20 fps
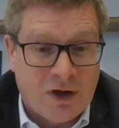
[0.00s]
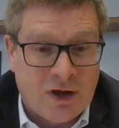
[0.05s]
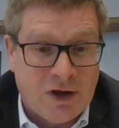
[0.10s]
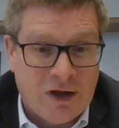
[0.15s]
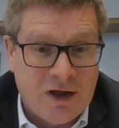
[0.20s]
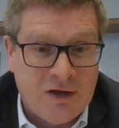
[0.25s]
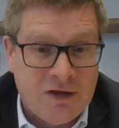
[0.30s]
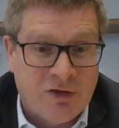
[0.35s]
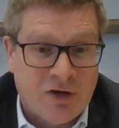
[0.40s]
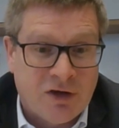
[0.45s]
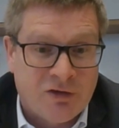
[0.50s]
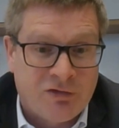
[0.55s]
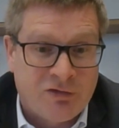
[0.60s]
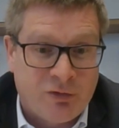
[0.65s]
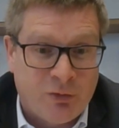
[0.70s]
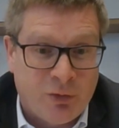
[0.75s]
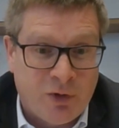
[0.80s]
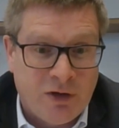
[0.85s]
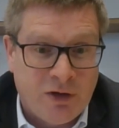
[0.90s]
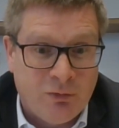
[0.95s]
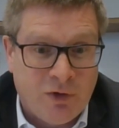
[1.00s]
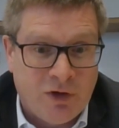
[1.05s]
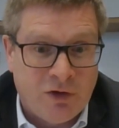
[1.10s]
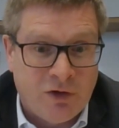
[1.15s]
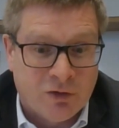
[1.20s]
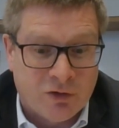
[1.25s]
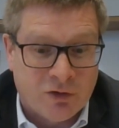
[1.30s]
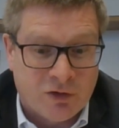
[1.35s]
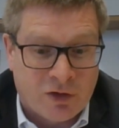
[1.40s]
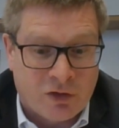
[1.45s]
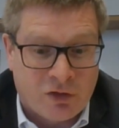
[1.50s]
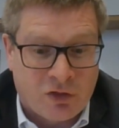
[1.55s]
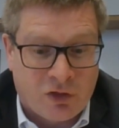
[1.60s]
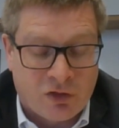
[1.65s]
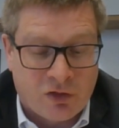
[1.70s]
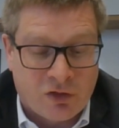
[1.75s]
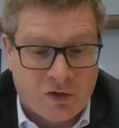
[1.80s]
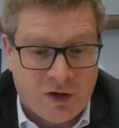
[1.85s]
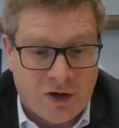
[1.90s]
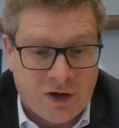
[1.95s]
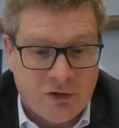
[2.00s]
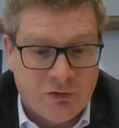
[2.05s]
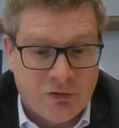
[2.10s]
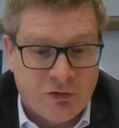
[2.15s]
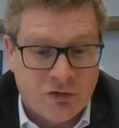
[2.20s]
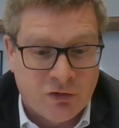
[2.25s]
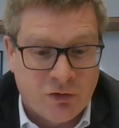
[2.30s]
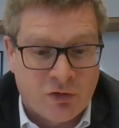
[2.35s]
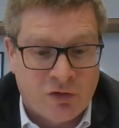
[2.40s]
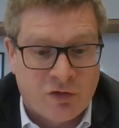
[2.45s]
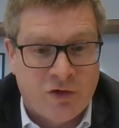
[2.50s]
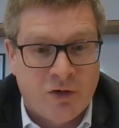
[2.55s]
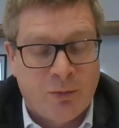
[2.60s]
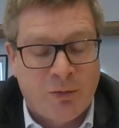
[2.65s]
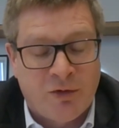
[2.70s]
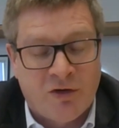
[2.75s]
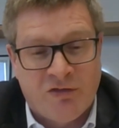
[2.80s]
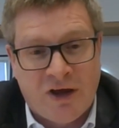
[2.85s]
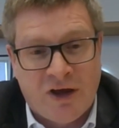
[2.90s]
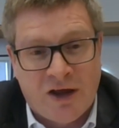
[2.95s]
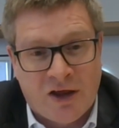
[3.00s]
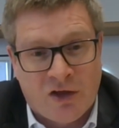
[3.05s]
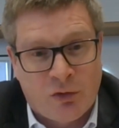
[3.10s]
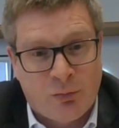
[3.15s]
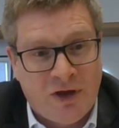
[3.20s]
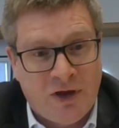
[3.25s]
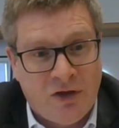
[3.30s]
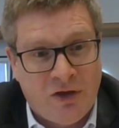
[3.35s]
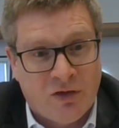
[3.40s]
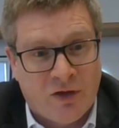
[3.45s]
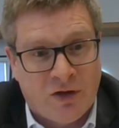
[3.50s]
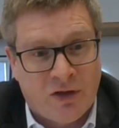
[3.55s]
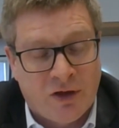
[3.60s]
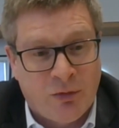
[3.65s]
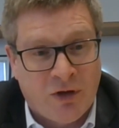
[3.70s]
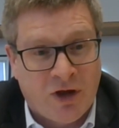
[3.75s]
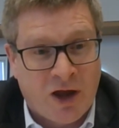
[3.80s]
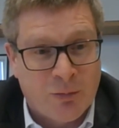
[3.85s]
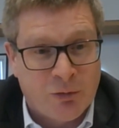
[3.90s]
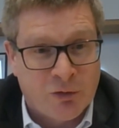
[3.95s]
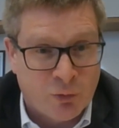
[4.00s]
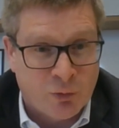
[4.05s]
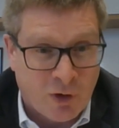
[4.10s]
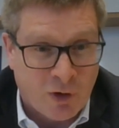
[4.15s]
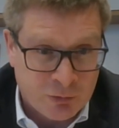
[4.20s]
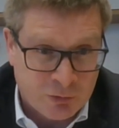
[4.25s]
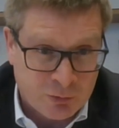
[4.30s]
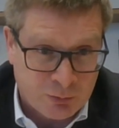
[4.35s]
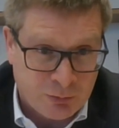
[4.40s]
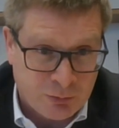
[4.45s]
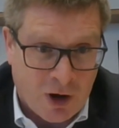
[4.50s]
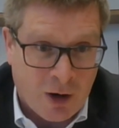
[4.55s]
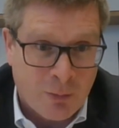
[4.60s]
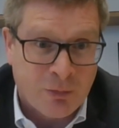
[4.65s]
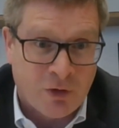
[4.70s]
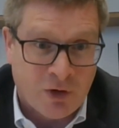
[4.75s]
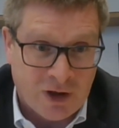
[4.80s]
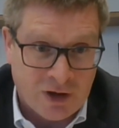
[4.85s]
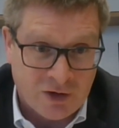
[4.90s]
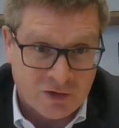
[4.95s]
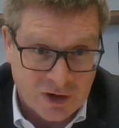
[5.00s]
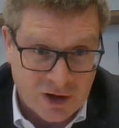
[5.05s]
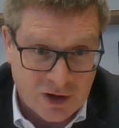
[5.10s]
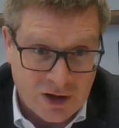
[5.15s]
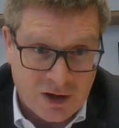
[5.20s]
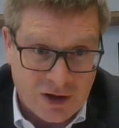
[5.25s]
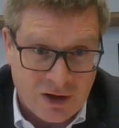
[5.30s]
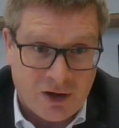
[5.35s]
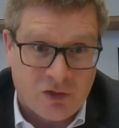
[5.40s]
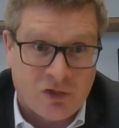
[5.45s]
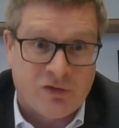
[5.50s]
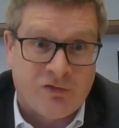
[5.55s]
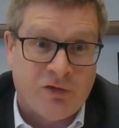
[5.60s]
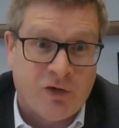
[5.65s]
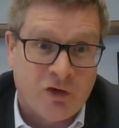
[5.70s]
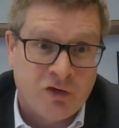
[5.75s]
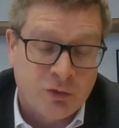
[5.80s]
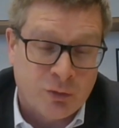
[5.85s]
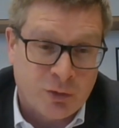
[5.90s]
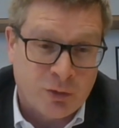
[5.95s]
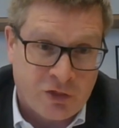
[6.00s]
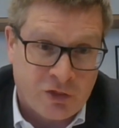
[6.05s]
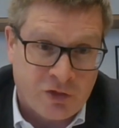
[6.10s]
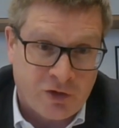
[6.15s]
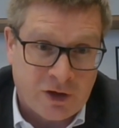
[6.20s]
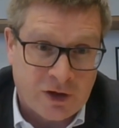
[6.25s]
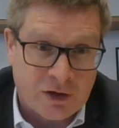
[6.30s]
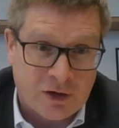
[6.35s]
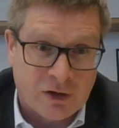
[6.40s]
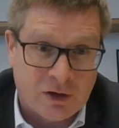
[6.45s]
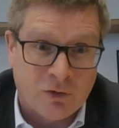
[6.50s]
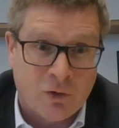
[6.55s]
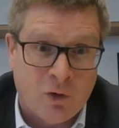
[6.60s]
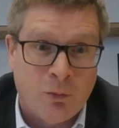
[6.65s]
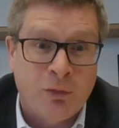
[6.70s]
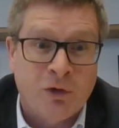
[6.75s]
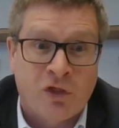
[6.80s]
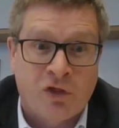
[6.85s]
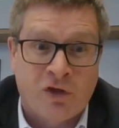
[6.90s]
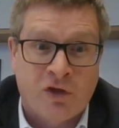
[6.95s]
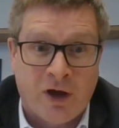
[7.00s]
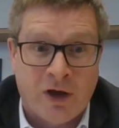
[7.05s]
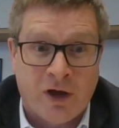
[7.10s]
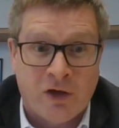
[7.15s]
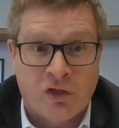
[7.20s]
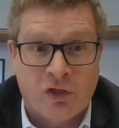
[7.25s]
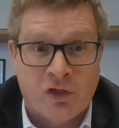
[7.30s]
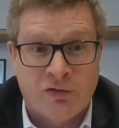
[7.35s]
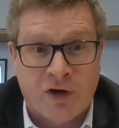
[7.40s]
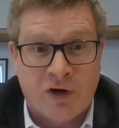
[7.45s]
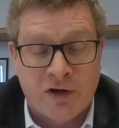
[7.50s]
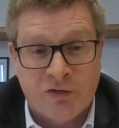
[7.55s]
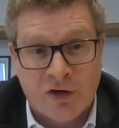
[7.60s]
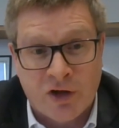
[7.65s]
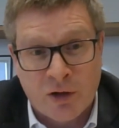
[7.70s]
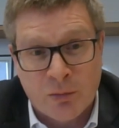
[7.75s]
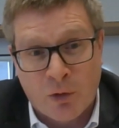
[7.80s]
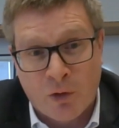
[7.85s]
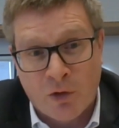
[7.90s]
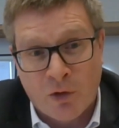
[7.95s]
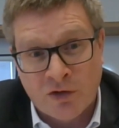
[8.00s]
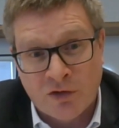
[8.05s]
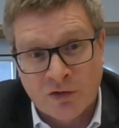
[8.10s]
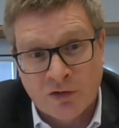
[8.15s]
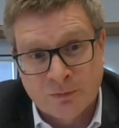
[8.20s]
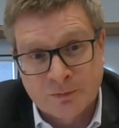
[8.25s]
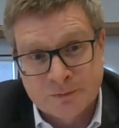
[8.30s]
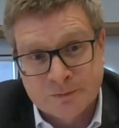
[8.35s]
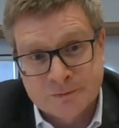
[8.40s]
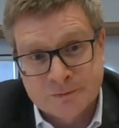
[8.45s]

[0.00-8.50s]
even if we don't necessarily reduce the number of ANSPs, I think being able to operate as a virtual single open skies is very, very important.